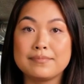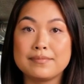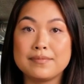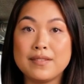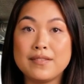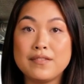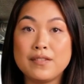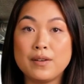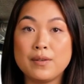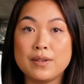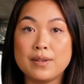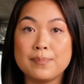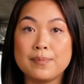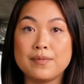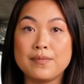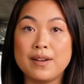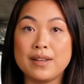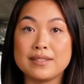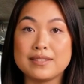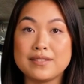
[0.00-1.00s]
Before we
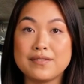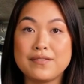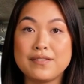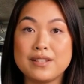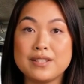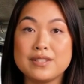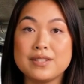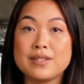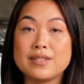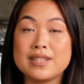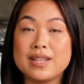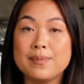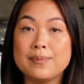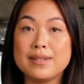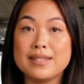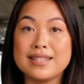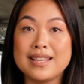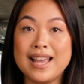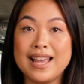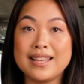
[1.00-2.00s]
move on to futures on
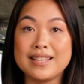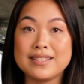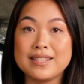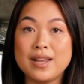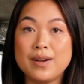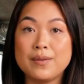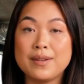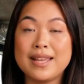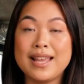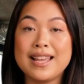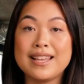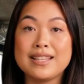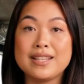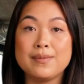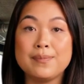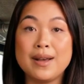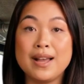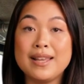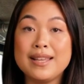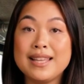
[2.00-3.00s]
the China Dalian
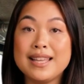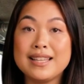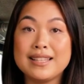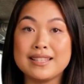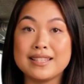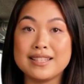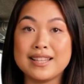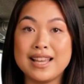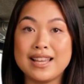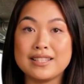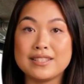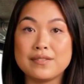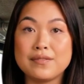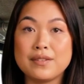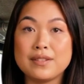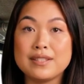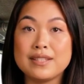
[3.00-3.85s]
Commodity Exchange for